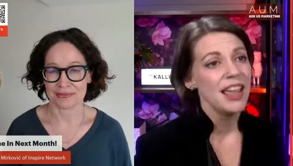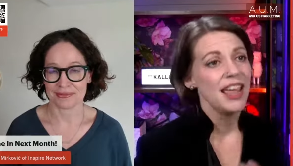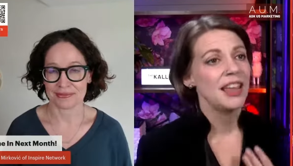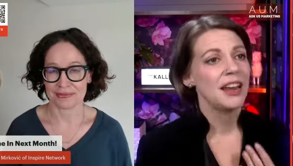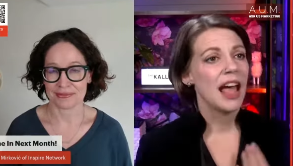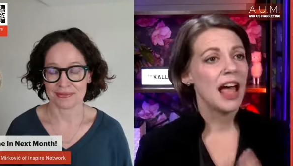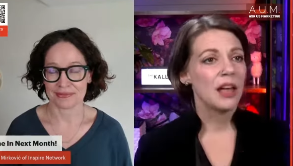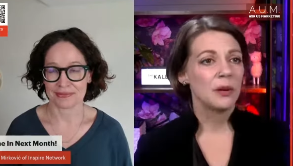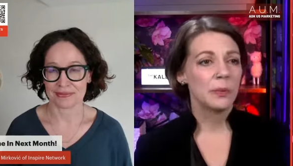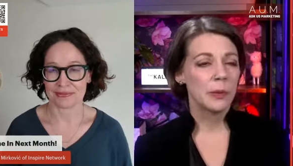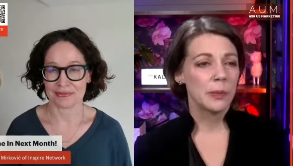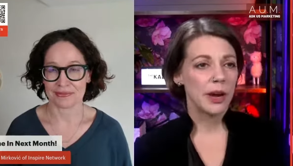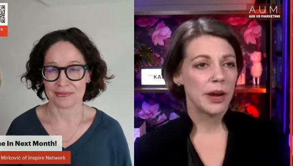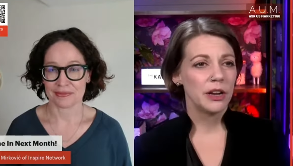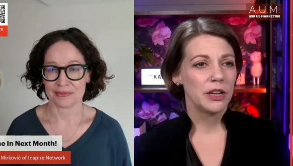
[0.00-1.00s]
Speaker 1: and how to
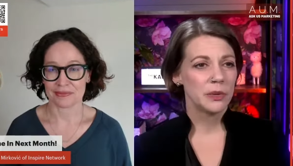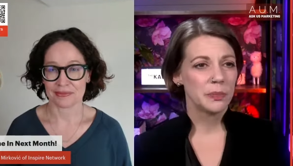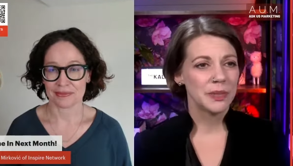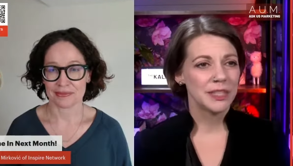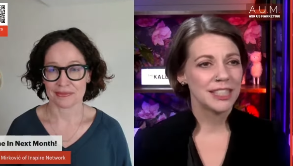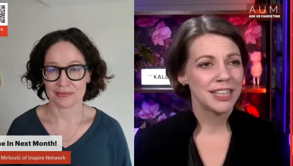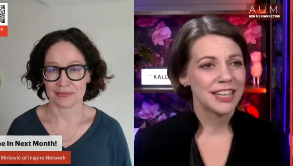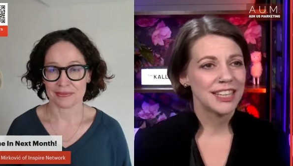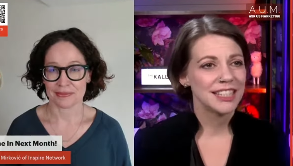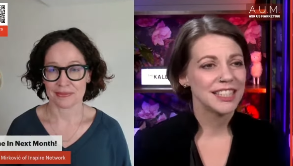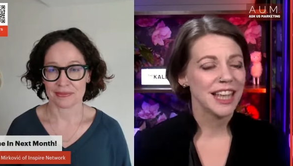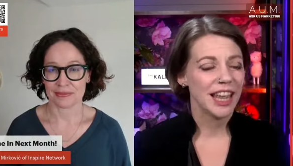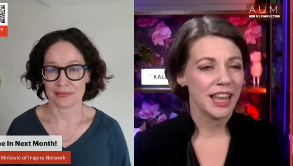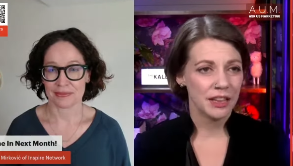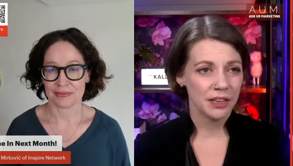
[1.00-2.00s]
prepare your business
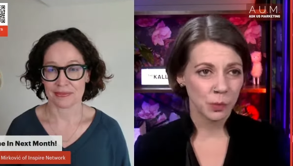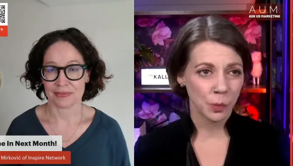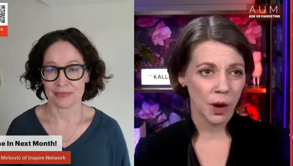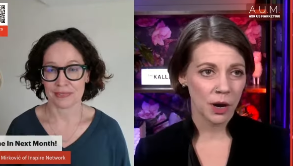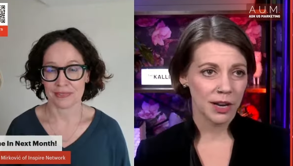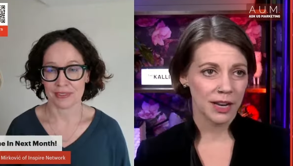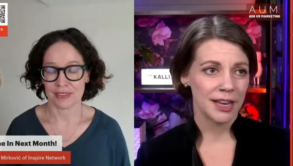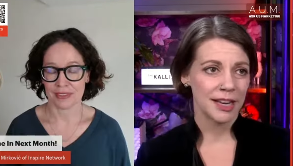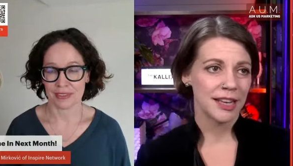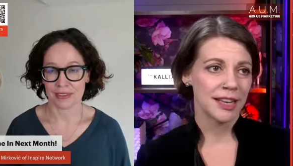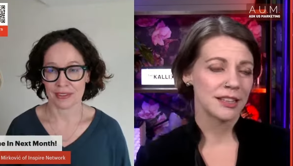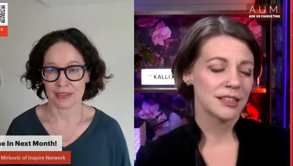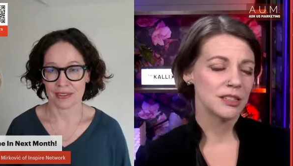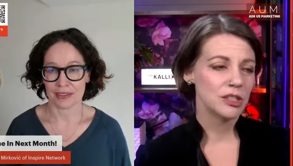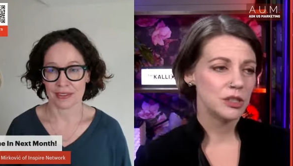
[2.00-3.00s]
and
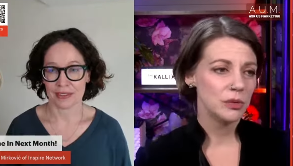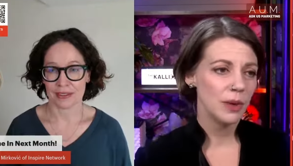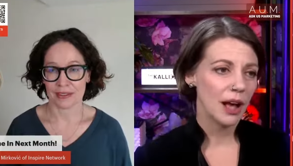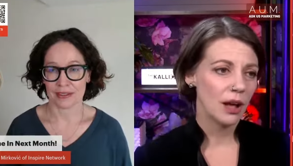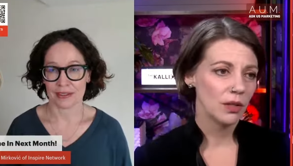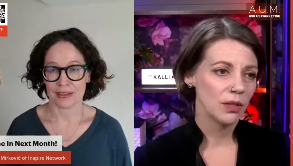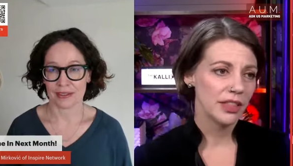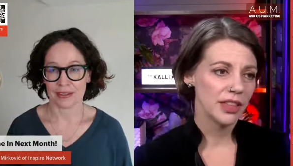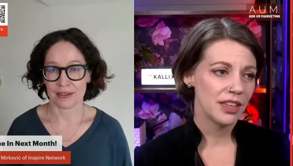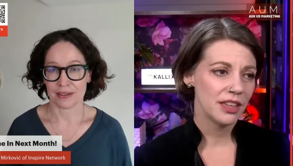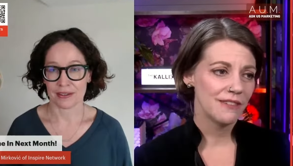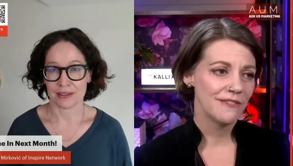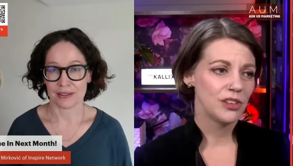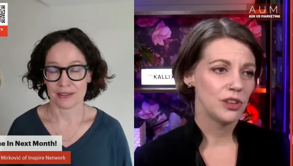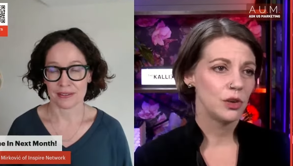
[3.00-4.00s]
marketing to
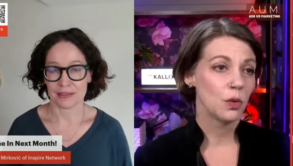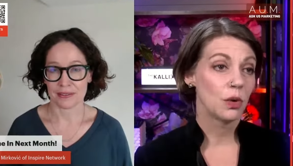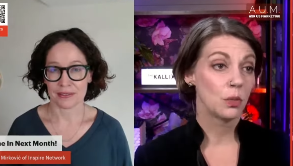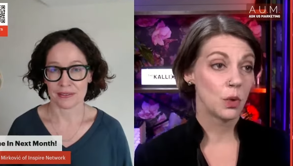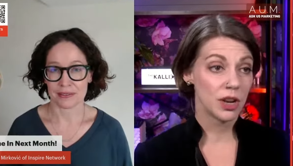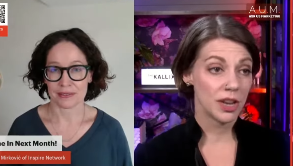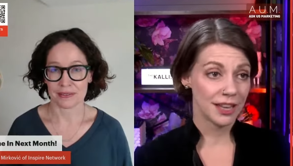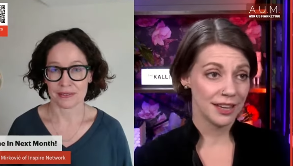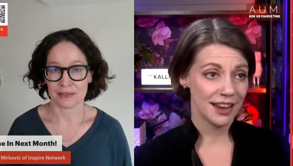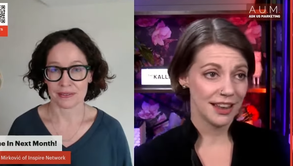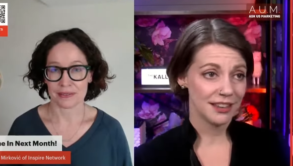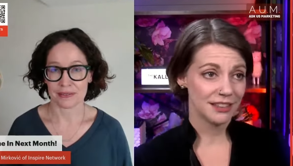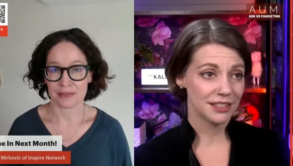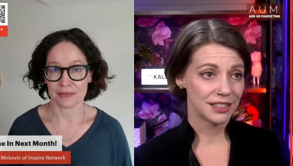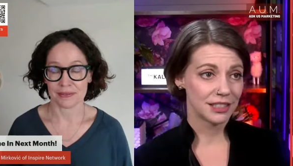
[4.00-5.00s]
outlive your working
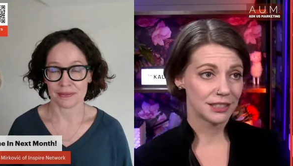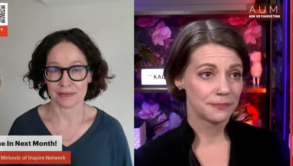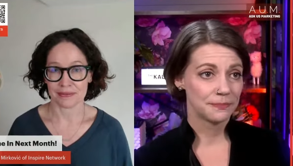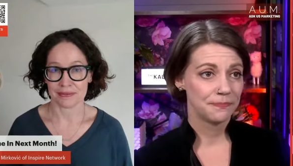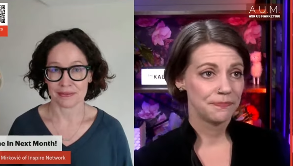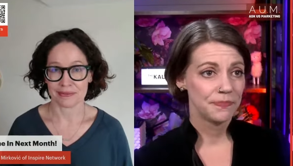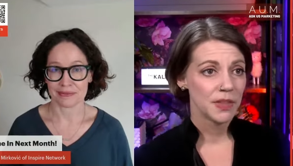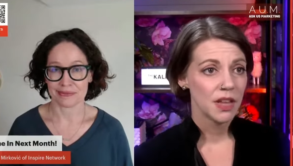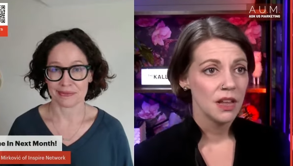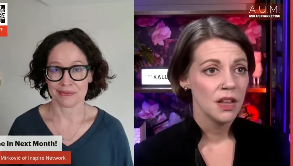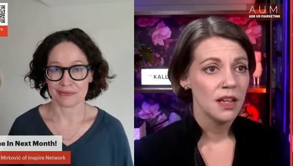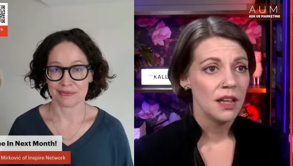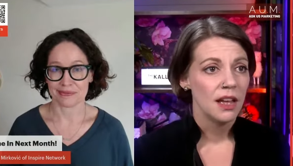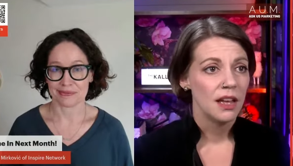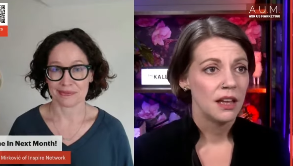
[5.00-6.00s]
days.
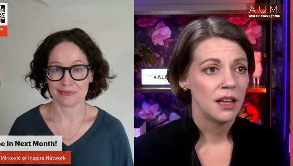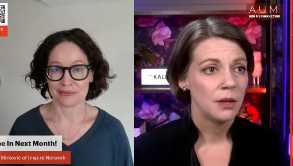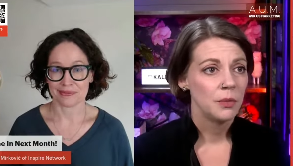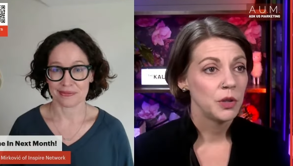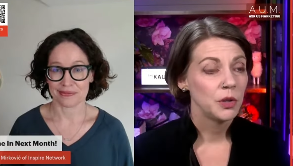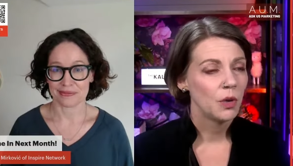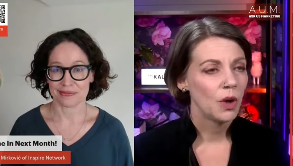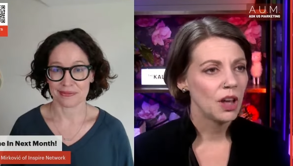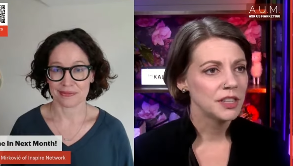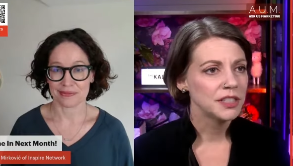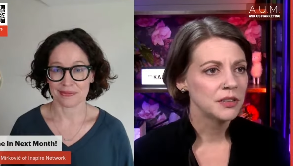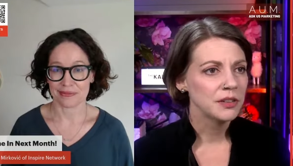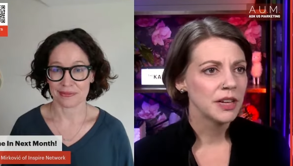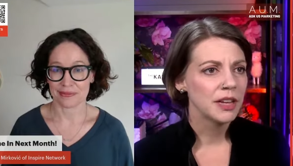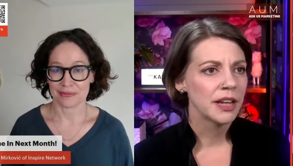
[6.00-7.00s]
Um, you
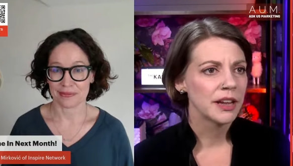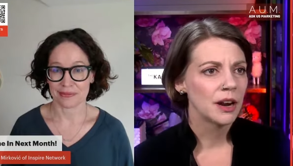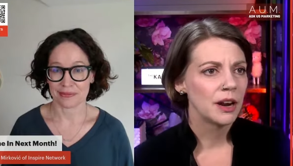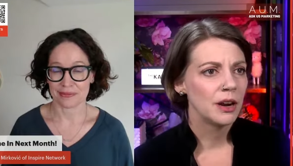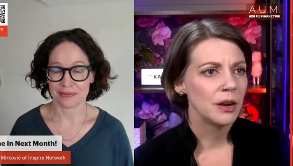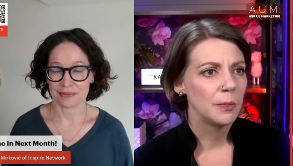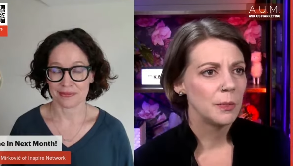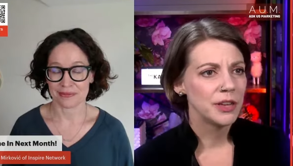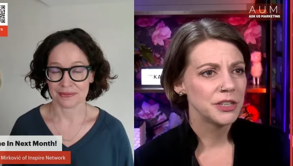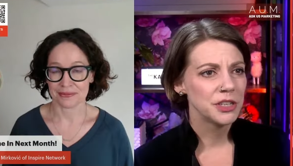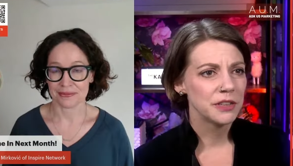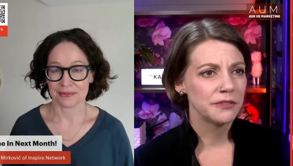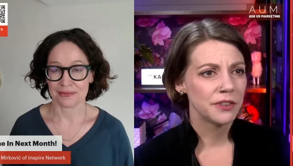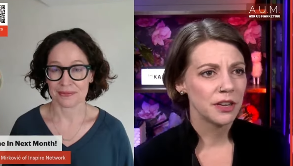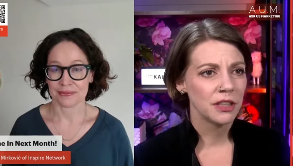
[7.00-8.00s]
also can get our
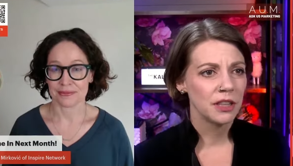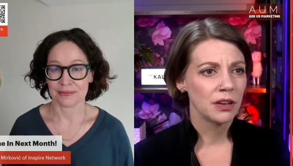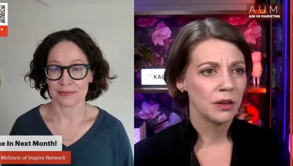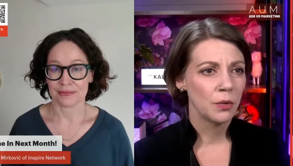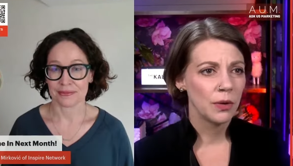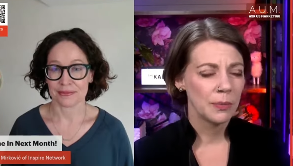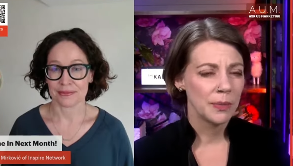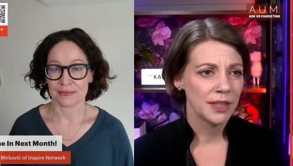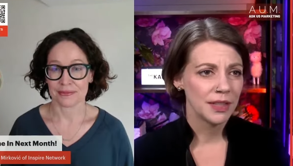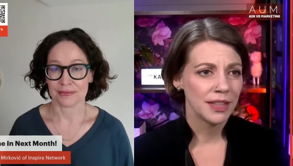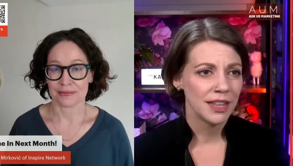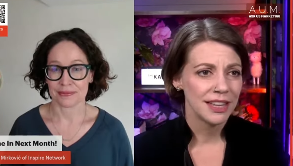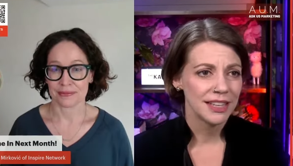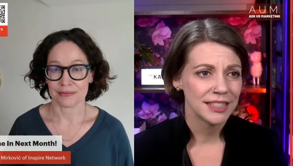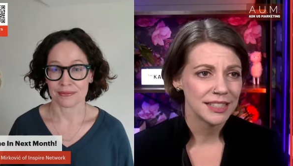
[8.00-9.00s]
budget friendly equipment
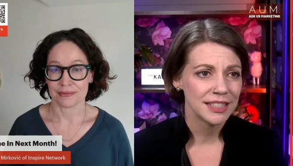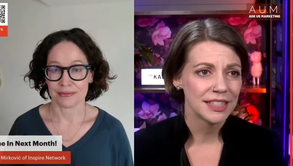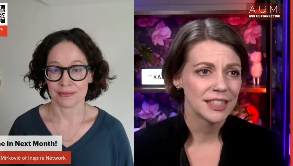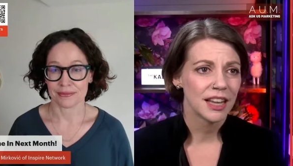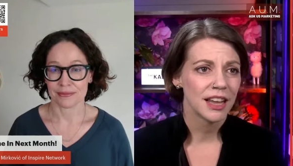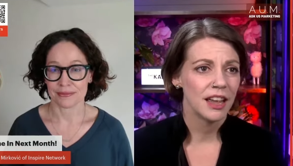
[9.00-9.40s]
list